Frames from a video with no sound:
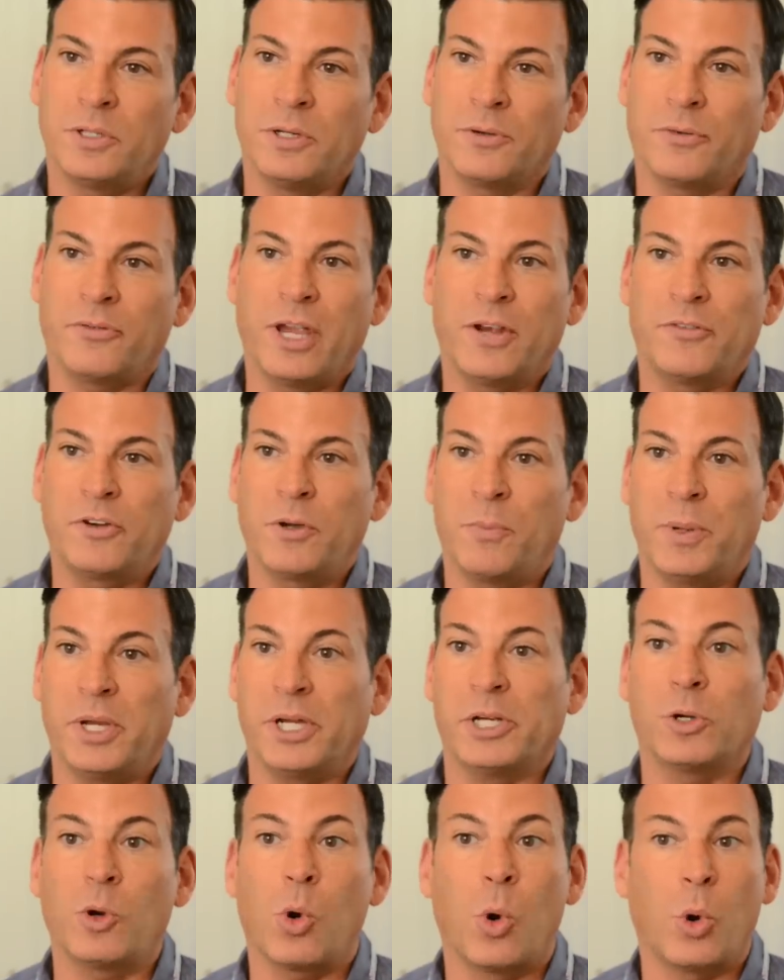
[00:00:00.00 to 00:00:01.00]
your favorite
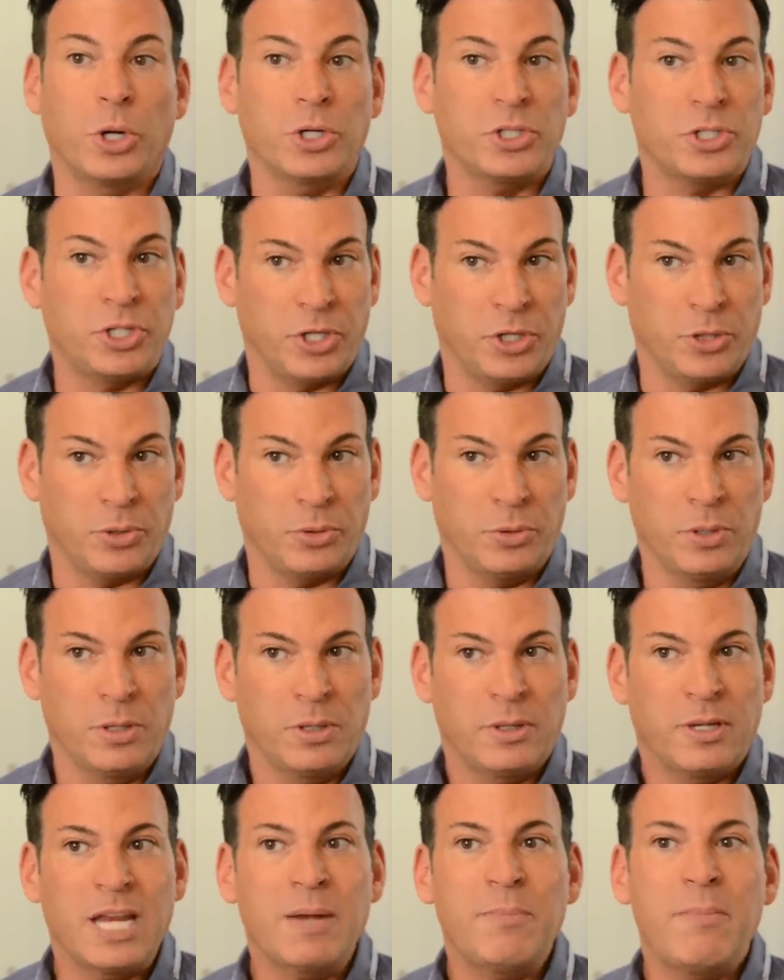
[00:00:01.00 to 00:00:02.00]
beer or two,
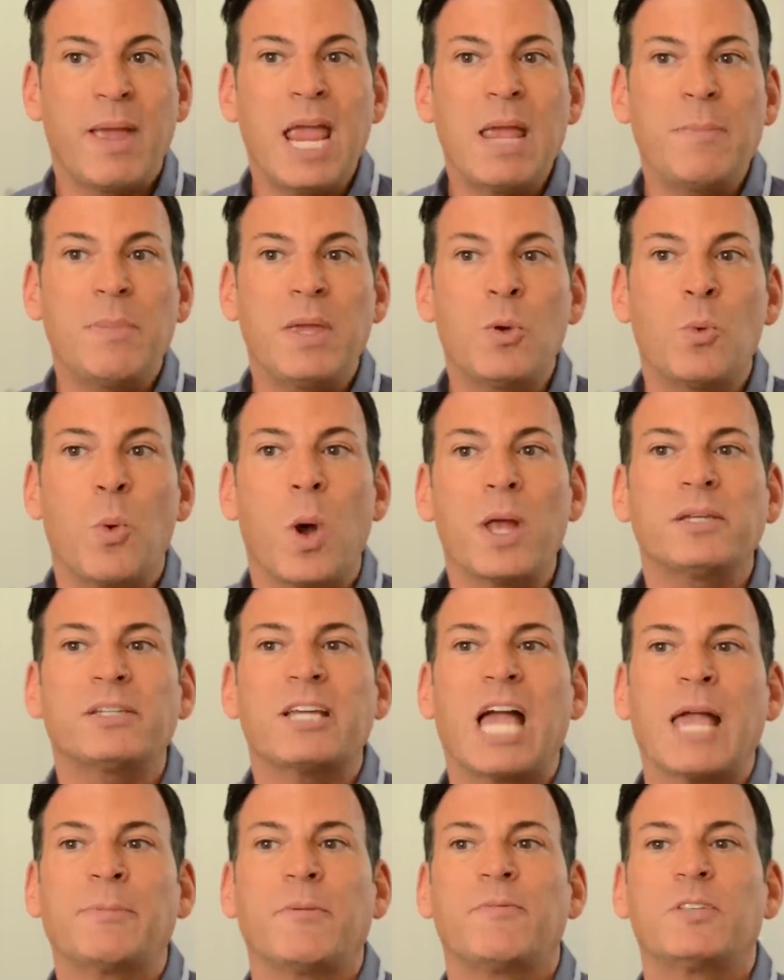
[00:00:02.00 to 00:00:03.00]
and maybe one
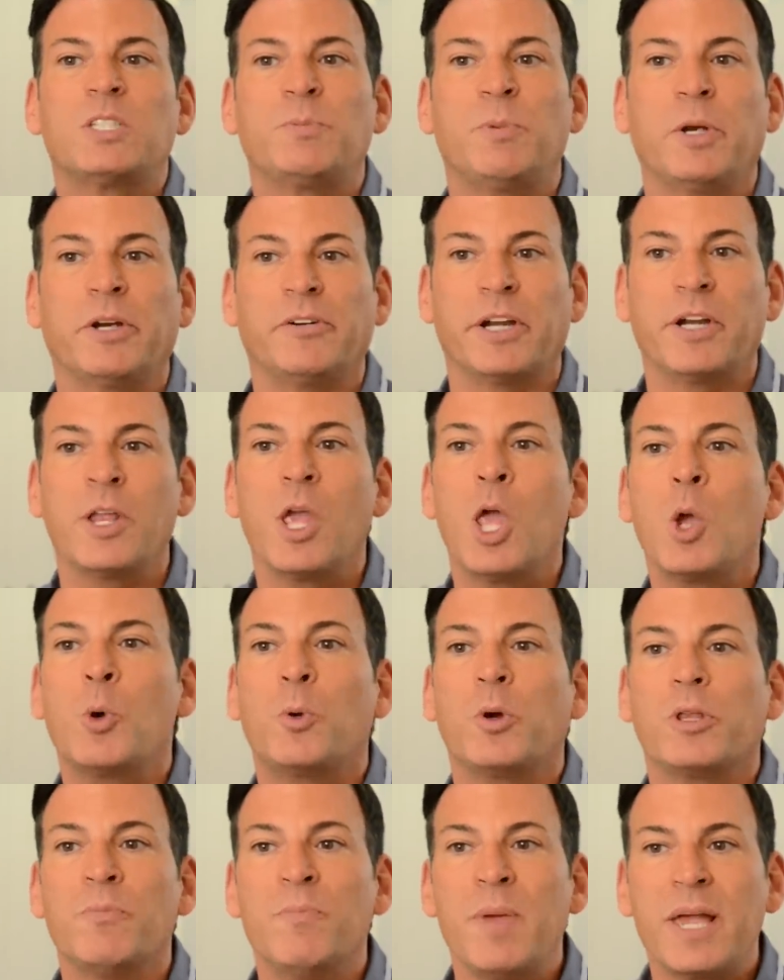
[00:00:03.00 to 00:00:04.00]
type of spirit
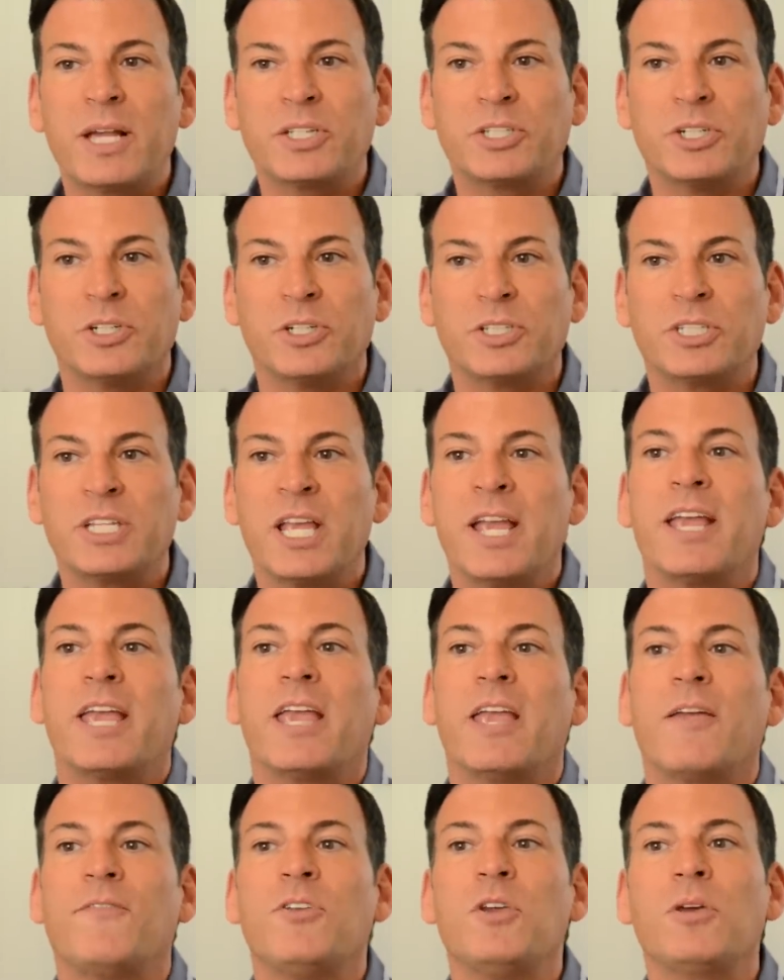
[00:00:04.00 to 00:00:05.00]
with mixers
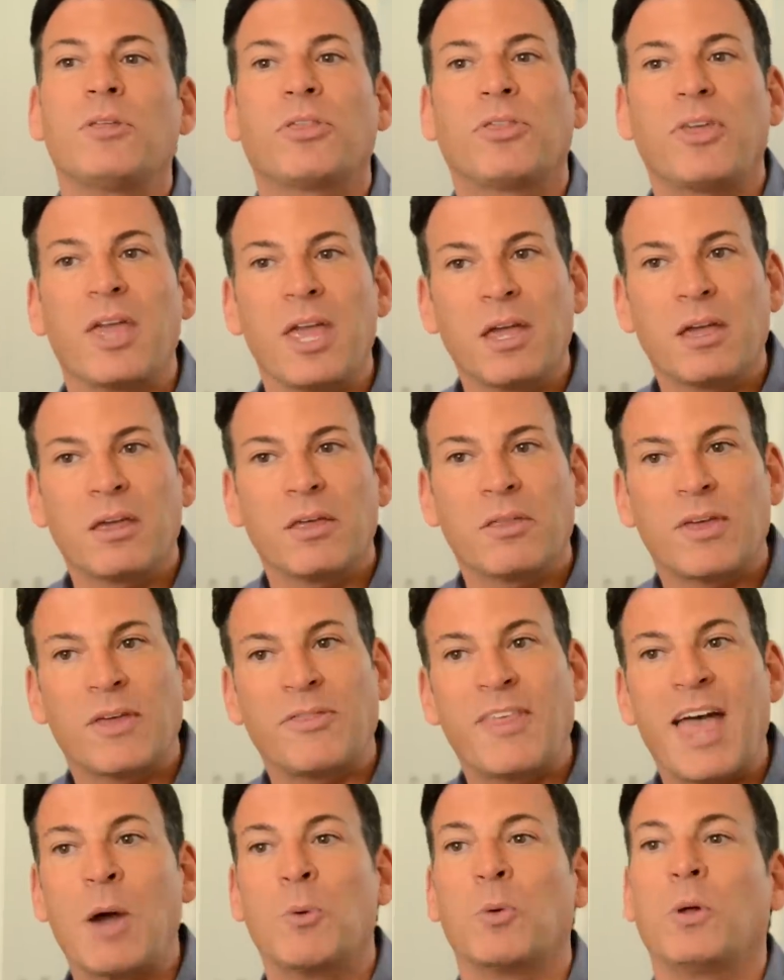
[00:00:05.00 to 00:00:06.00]
if you think that
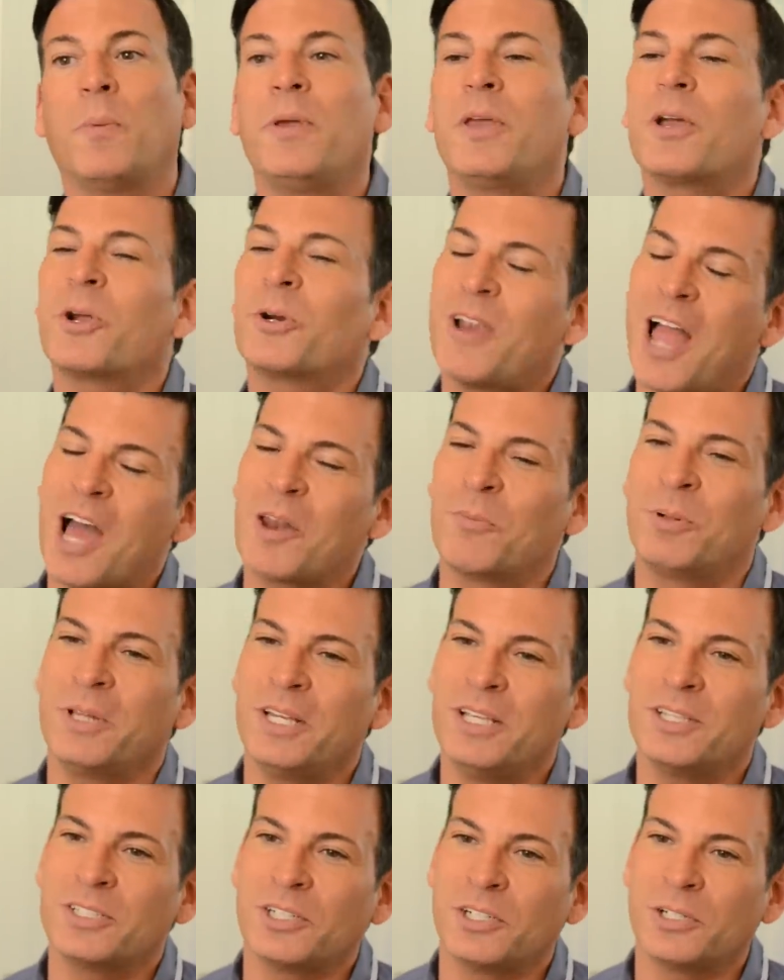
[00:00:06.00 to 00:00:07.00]
that will be a crowd
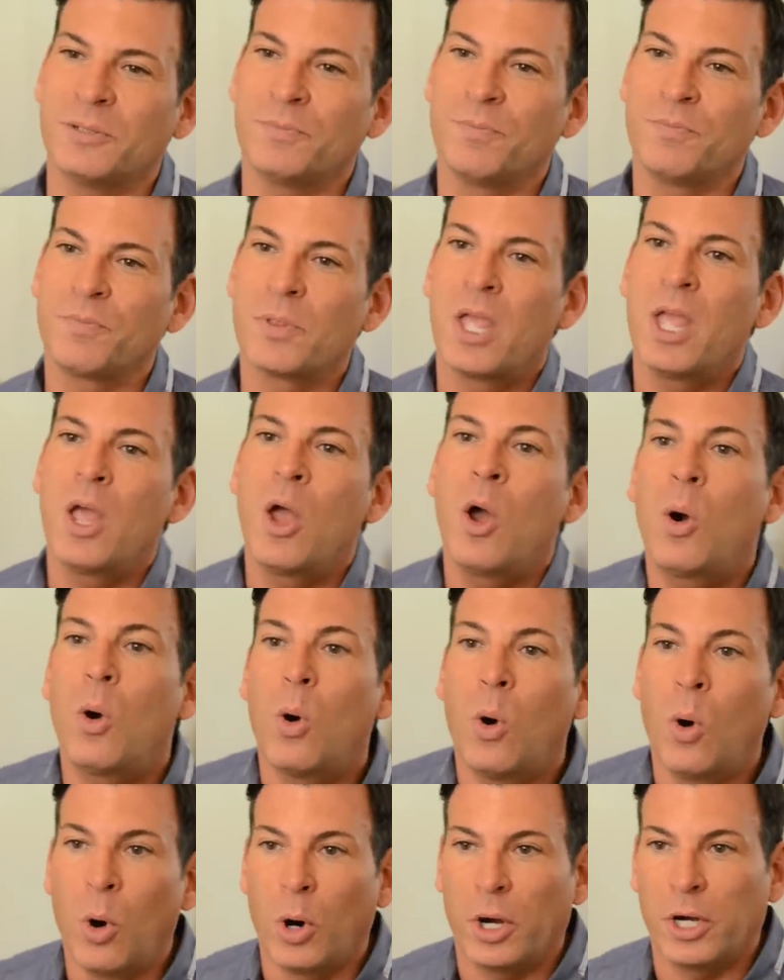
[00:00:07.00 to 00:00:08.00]
pleaser.
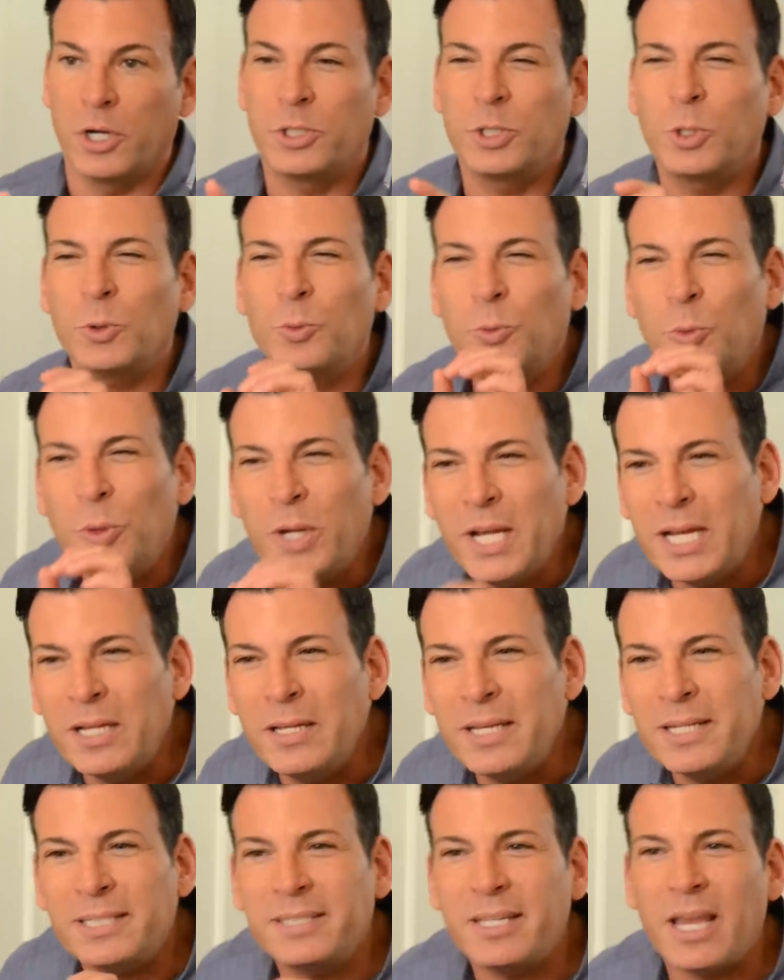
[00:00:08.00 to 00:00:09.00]
Or to
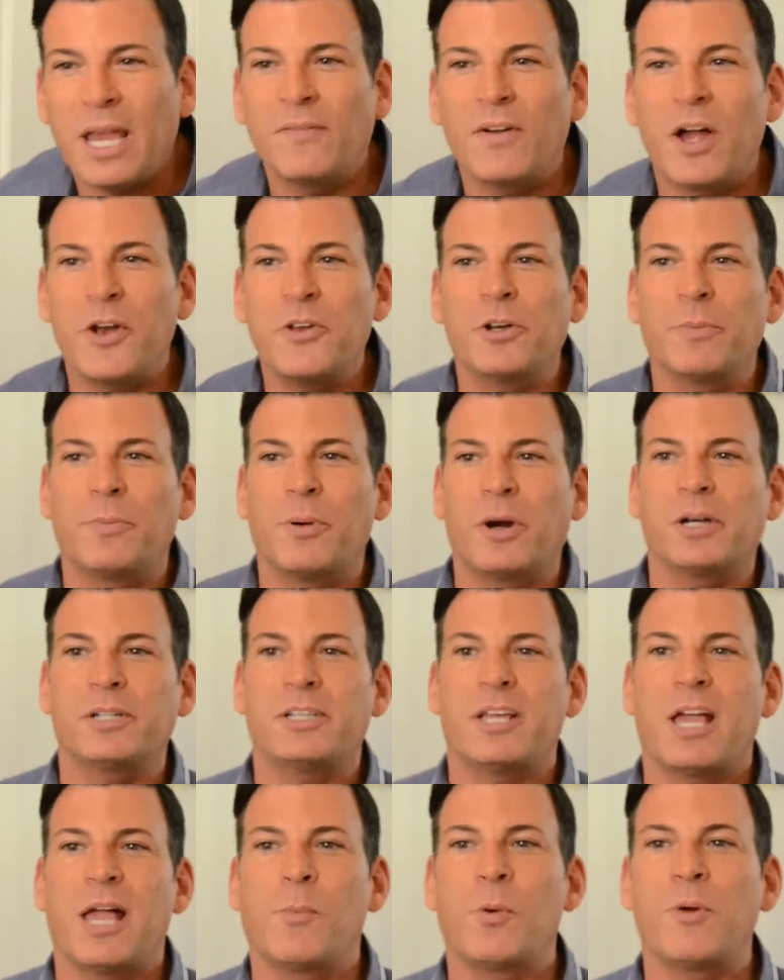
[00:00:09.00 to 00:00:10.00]
really save on your bar
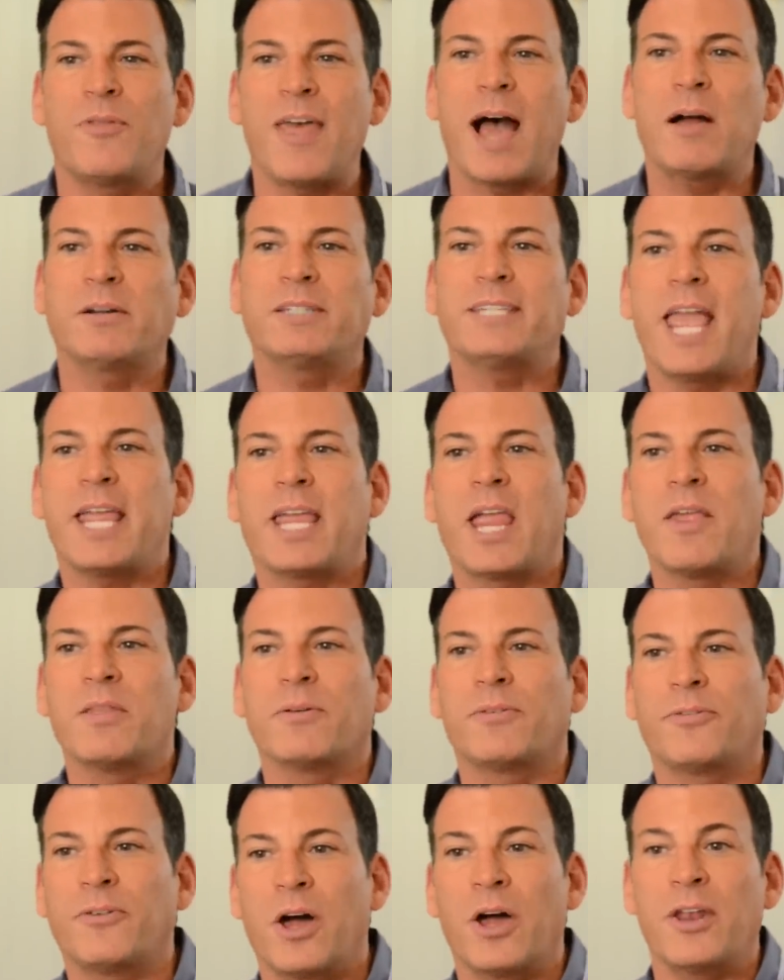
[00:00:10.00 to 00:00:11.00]
tab without taking
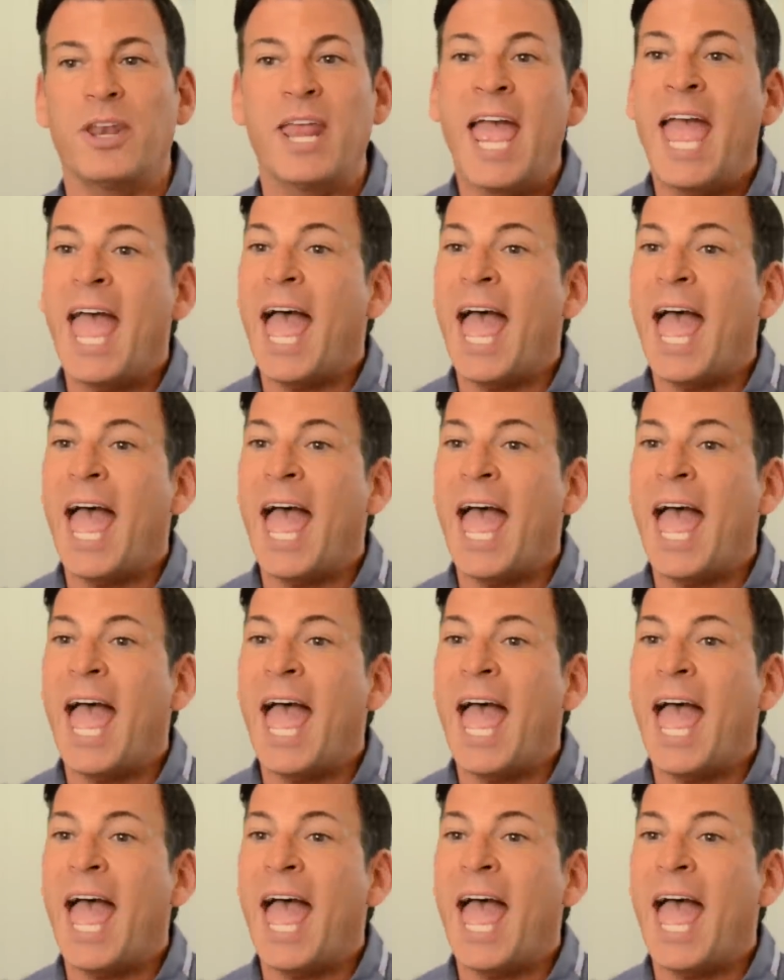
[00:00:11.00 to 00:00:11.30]
the fun